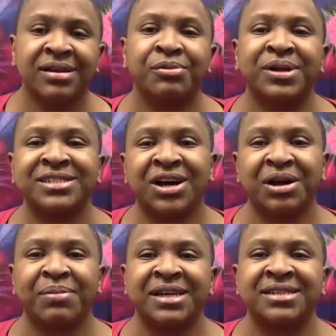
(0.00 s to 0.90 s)
I want to
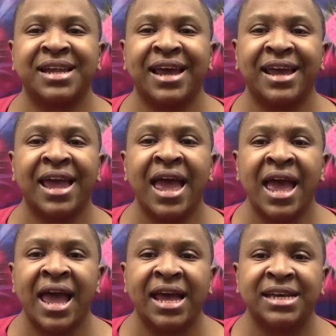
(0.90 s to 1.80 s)
talk about today
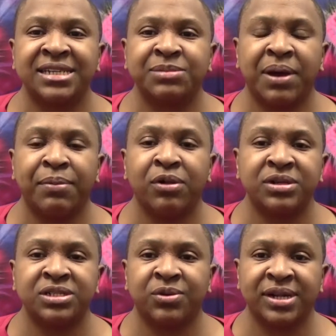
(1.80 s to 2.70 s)
is bipolar
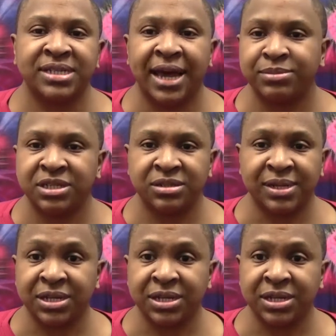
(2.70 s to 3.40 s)
disorder type 2.